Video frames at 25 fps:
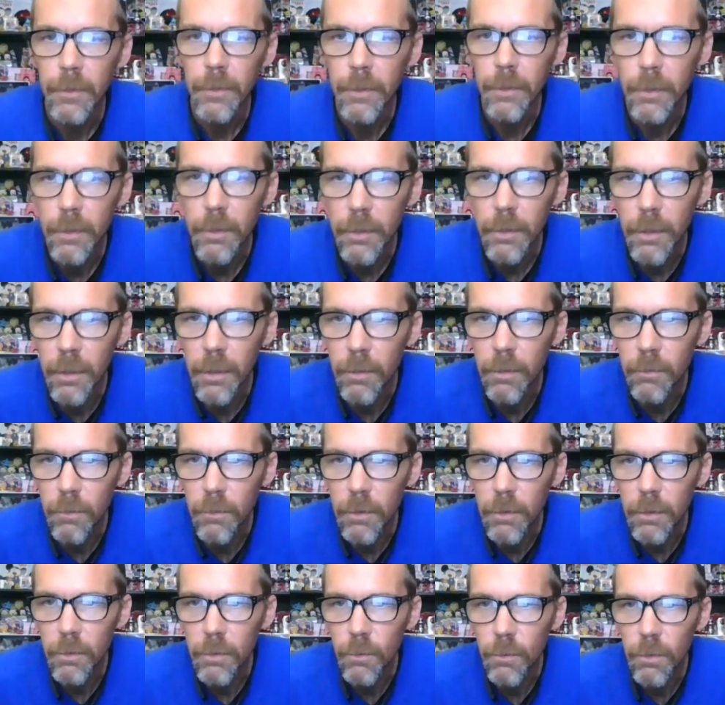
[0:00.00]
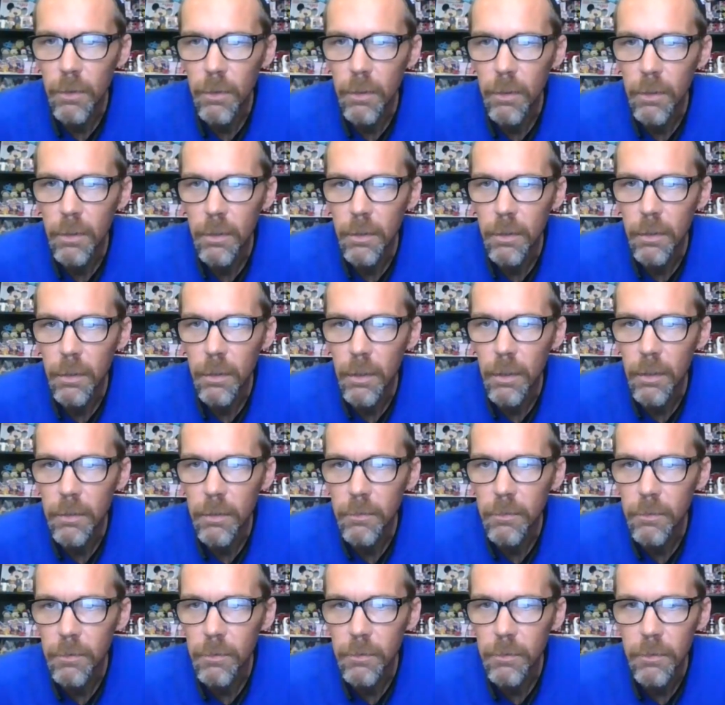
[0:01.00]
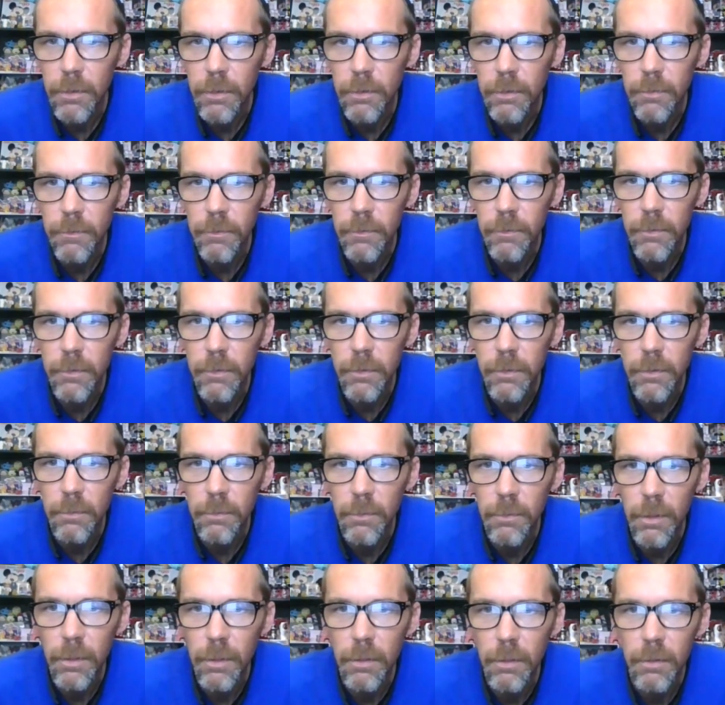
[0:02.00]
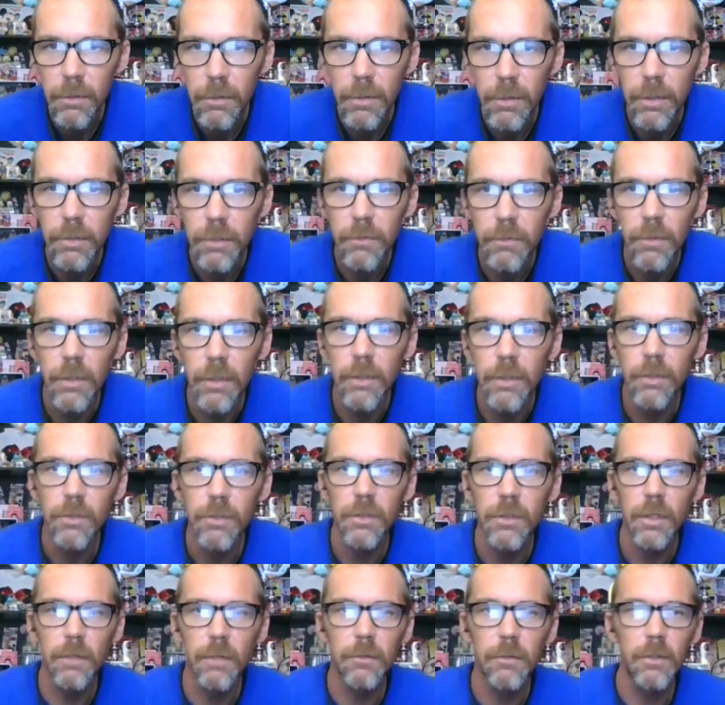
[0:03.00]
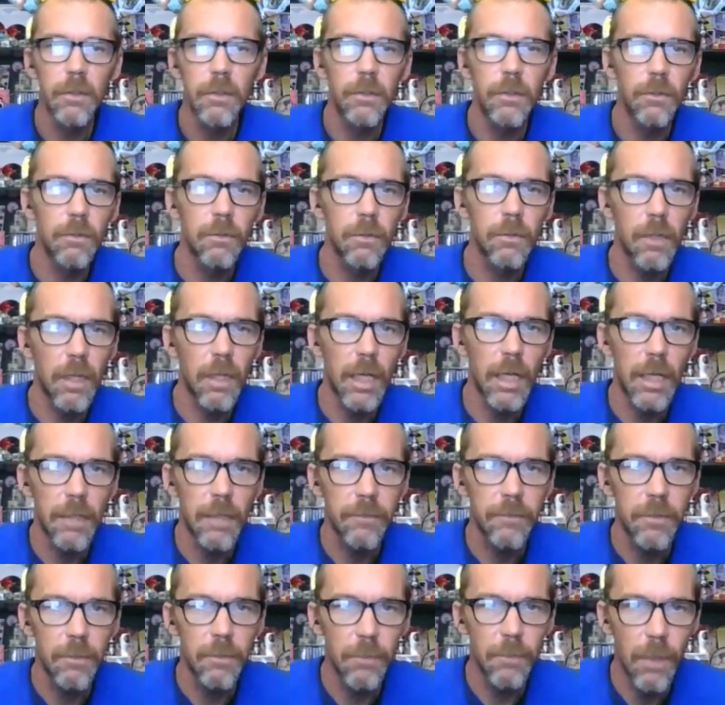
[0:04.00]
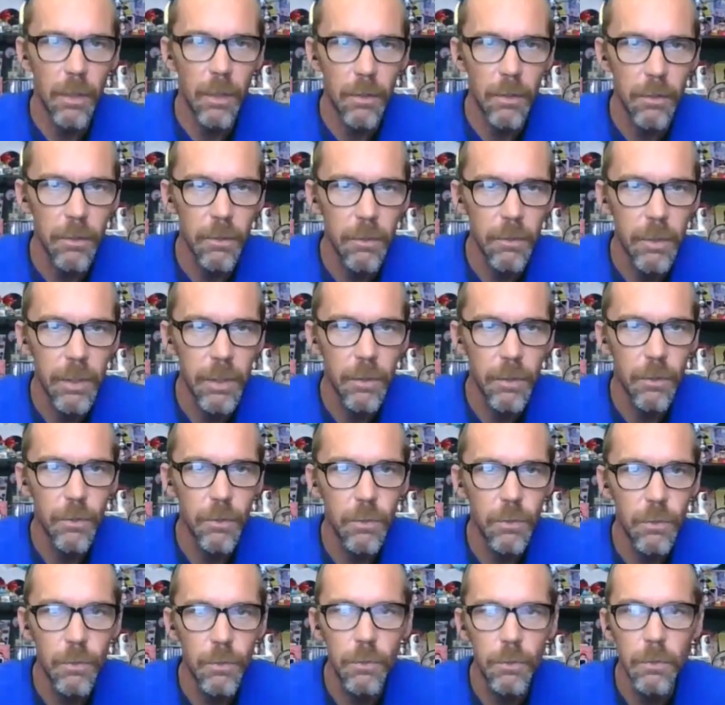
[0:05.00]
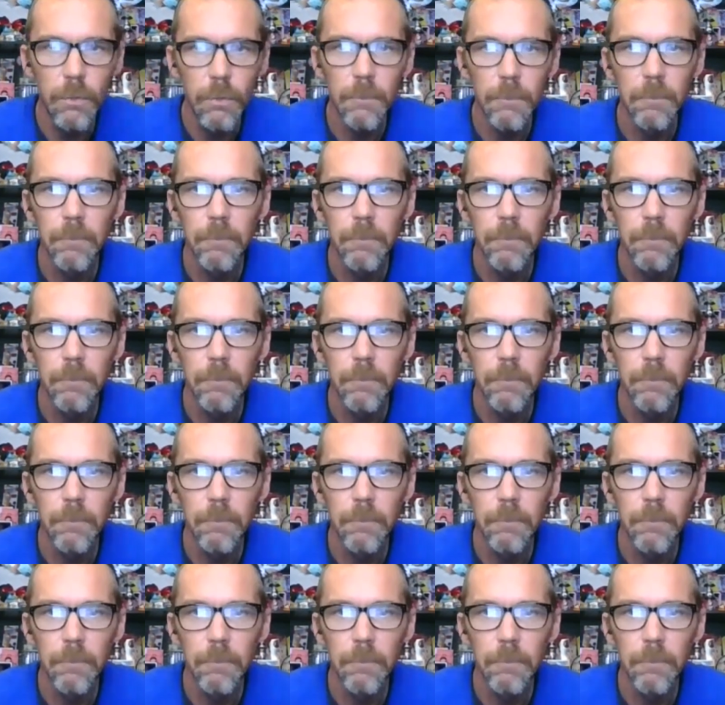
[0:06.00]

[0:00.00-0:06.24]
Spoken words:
Gotta run, work on a live stream for tomorrow. That's right. Sherry goes live tomorrow at noon.